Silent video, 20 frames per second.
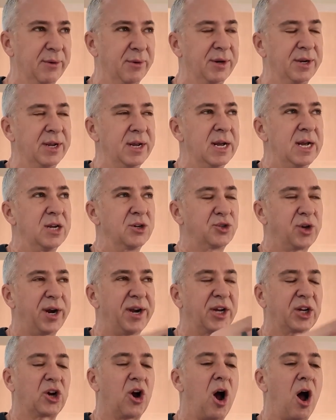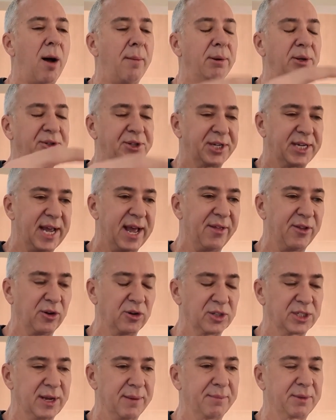I would try to cobble together
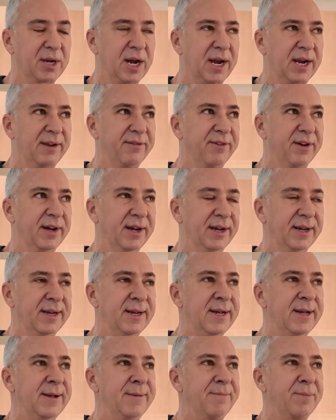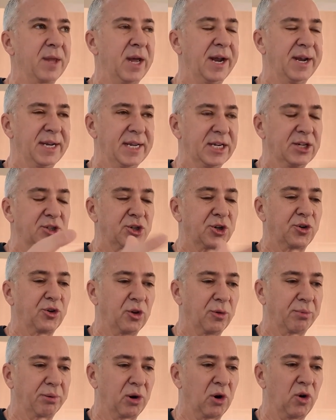some kind of an internal
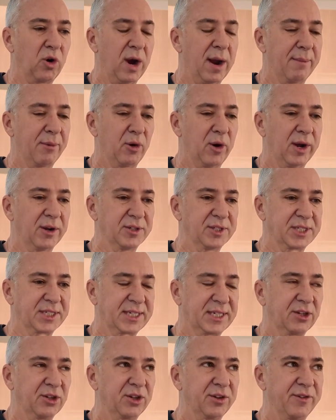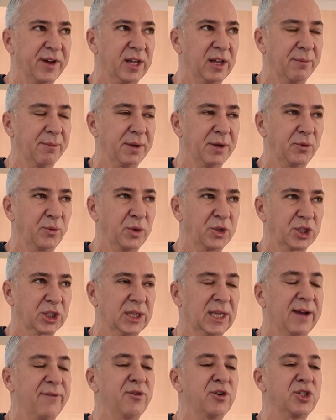program around skill development, which
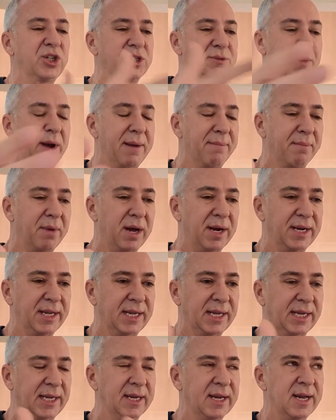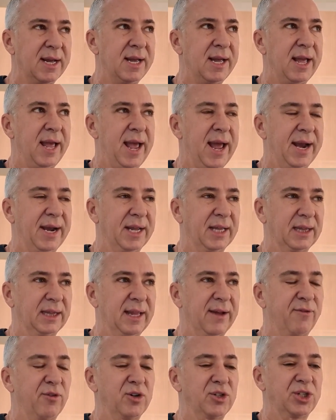leverages my money and it
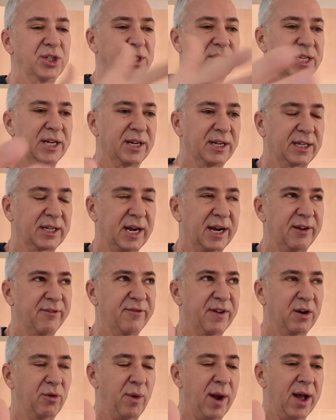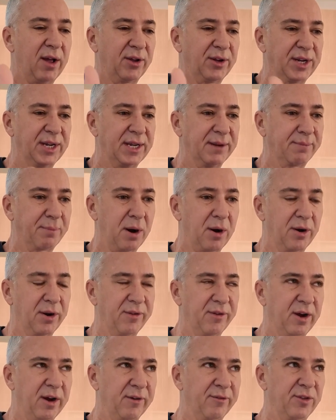leverages the kind of virality part
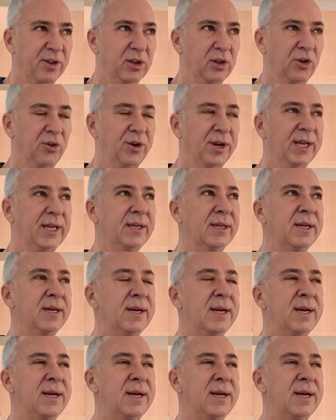of the learning.